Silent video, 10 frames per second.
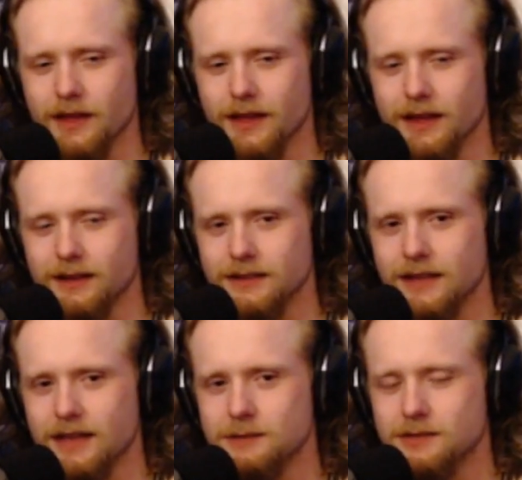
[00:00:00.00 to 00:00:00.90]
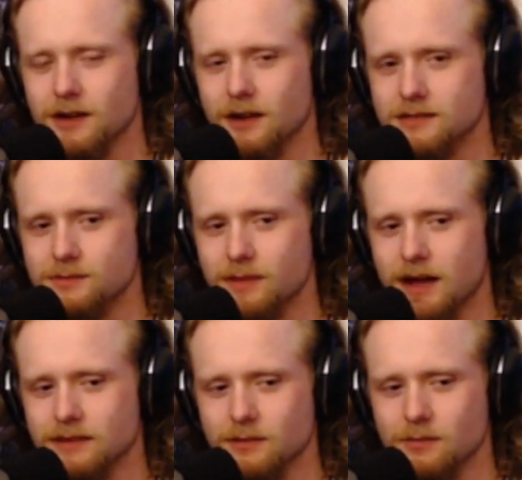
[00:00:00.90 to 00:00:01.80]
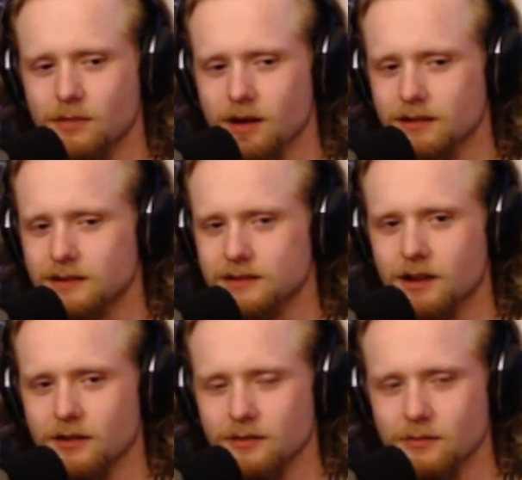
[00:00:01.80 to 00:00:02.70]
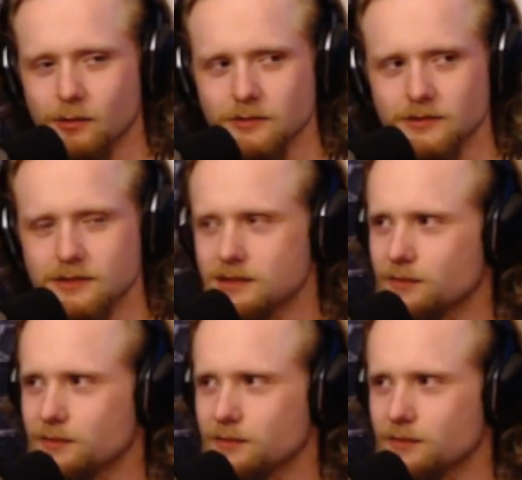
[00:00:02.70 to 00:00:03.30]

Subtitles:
Oh man, yeah, he was talking smack to LeBron. He's calling him old and